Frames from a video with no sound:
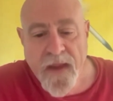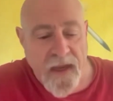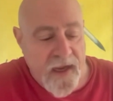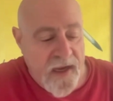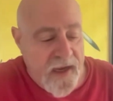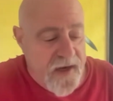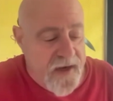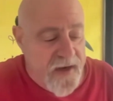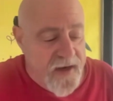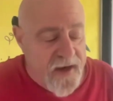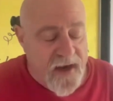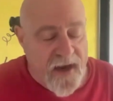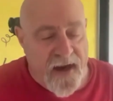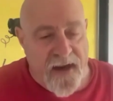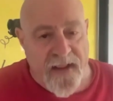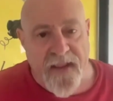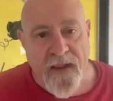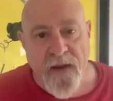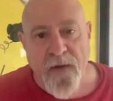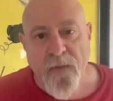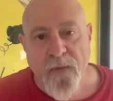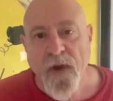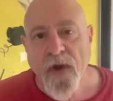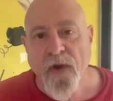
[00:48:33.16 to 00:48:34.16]
And I
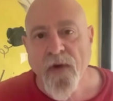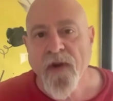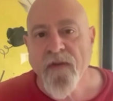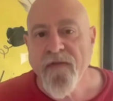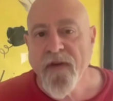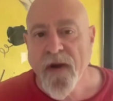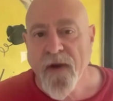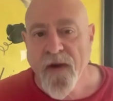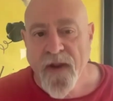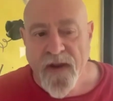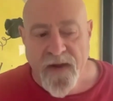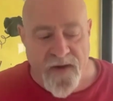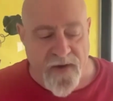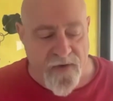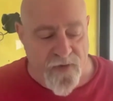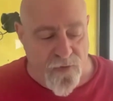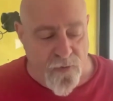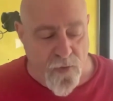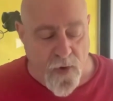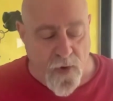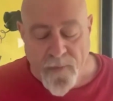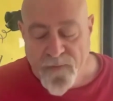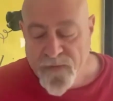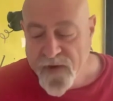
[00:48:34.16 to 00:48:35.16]
think we are in a very
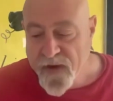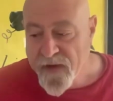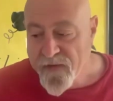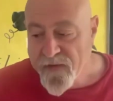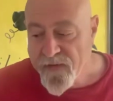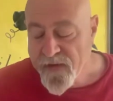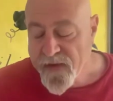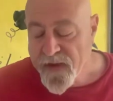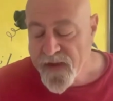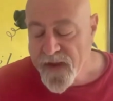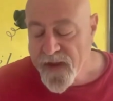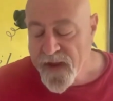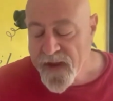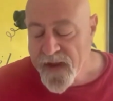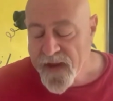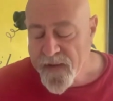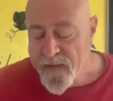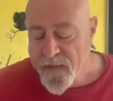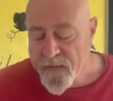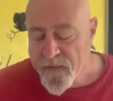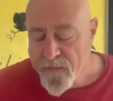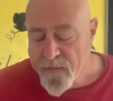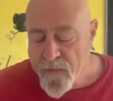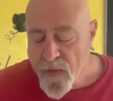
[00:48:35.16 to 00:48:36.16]
disruptive
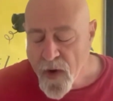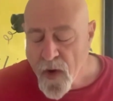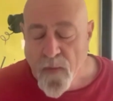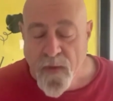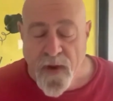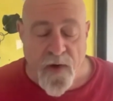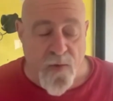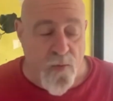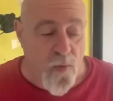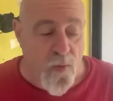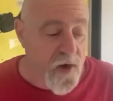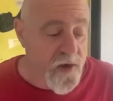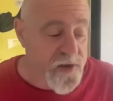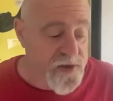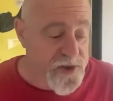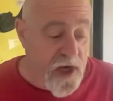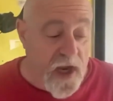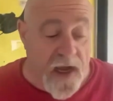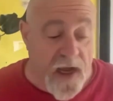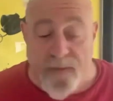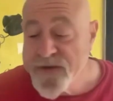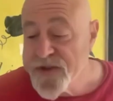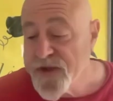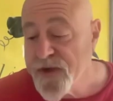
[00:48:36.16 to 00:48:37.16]
moment where
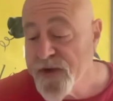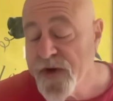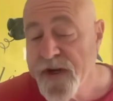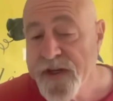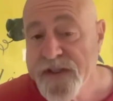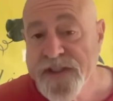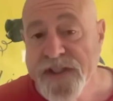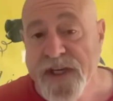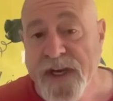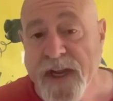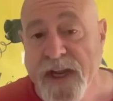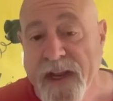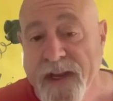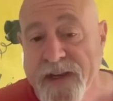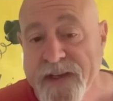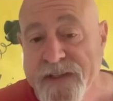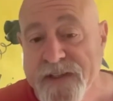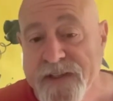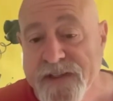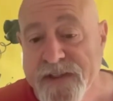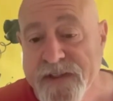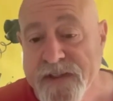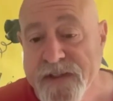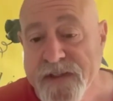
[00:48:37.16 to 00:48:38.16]
jobs are going to
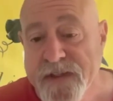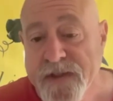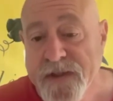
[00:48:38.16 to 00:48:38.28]
change,